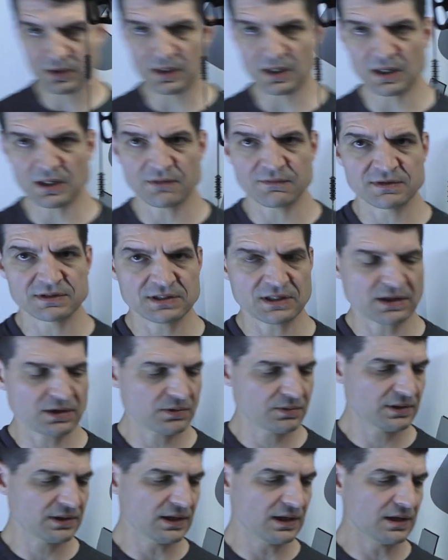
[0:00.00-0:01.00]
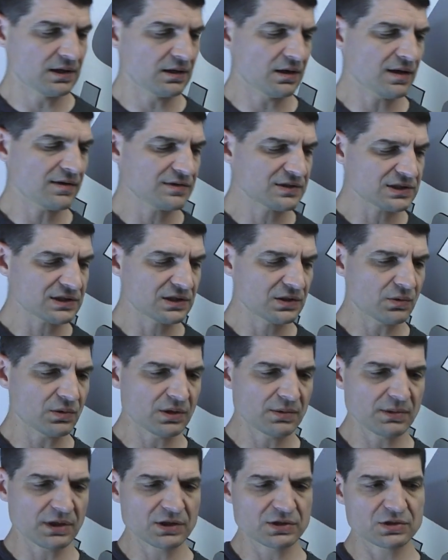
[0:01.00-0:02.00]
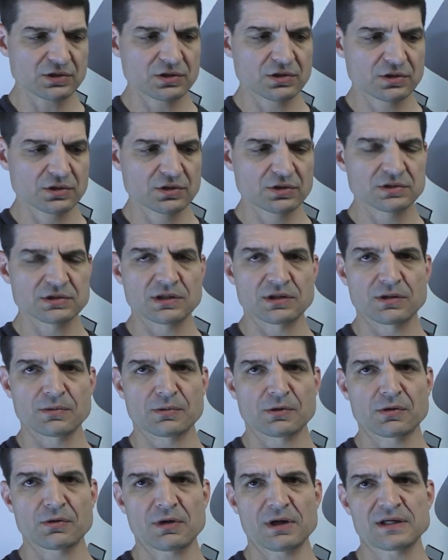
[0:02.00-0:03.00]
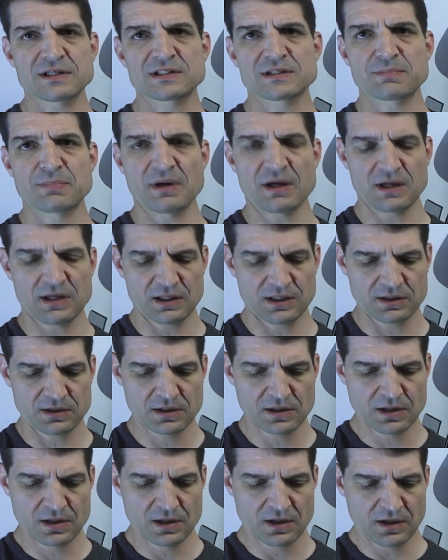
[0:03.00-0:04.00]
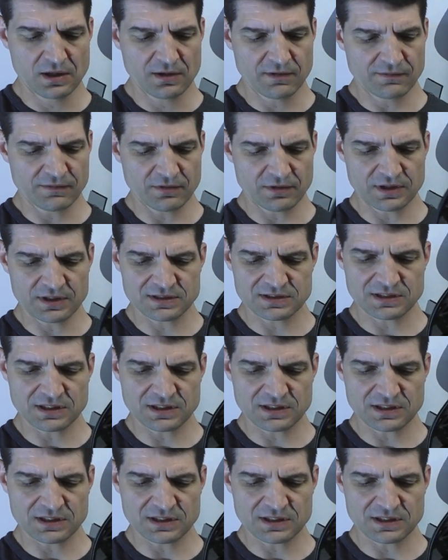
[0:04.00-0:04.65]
kind of a tear we get. Obviously you want to make sure you're using the correct spine for this